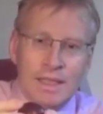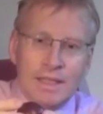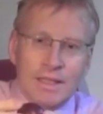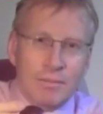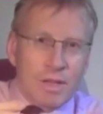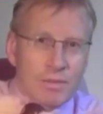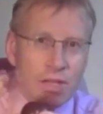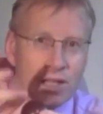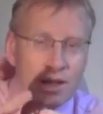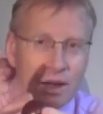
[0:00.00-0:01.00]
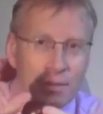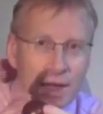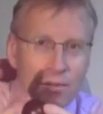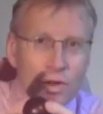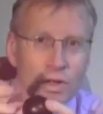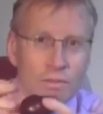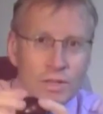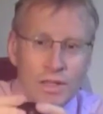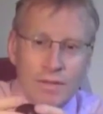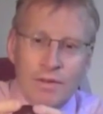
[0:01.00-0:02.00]
Sometimes you can get like a bag of worms,
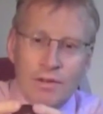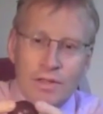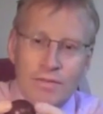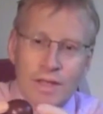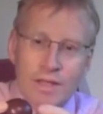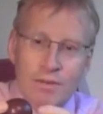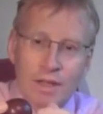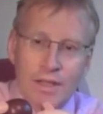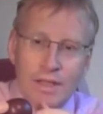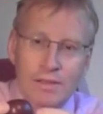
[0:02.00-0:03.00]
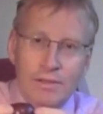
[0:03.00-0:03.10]
you can get varicose veins around then,